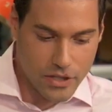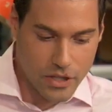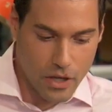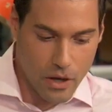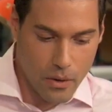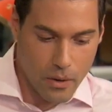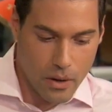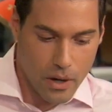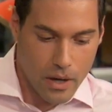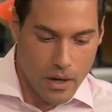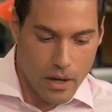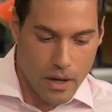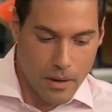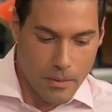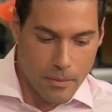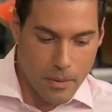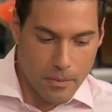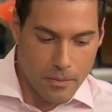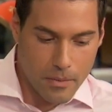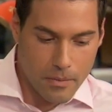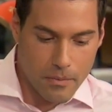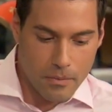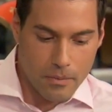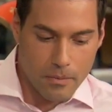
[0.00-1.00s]
So
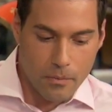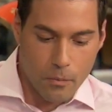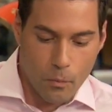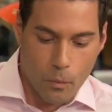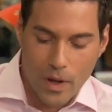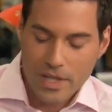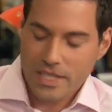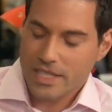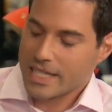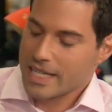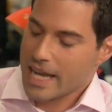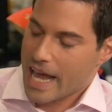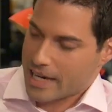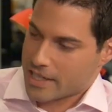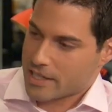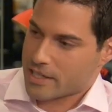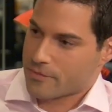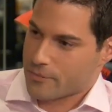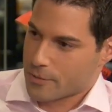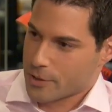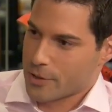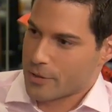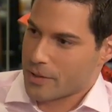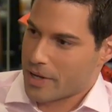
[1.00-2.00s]
what's
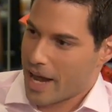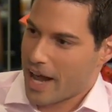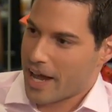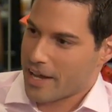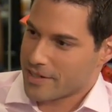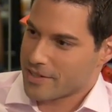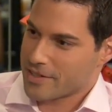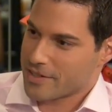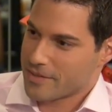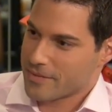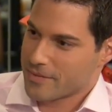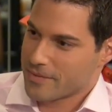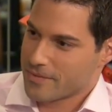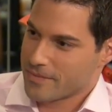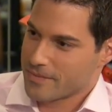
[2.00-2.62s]
next for you guys?